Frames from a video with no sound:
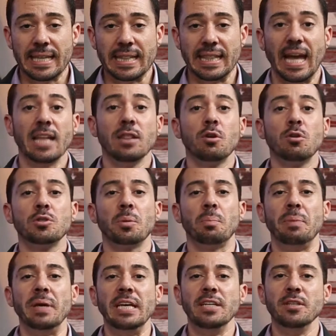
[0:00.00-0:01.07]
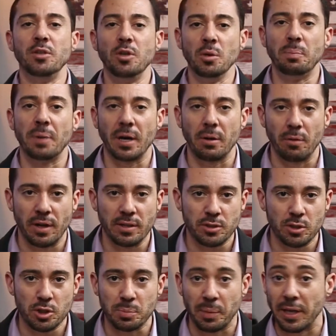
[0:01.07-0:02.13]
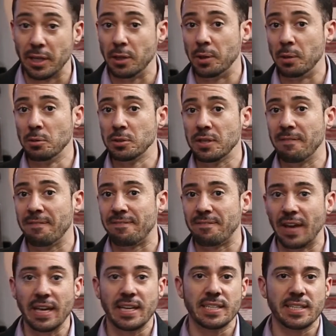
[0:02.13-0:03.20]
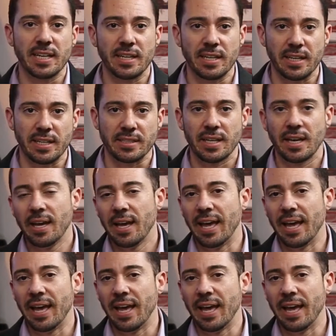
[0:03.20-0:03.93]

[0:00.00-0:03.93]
Landlords are being duped by renters by using fake identities.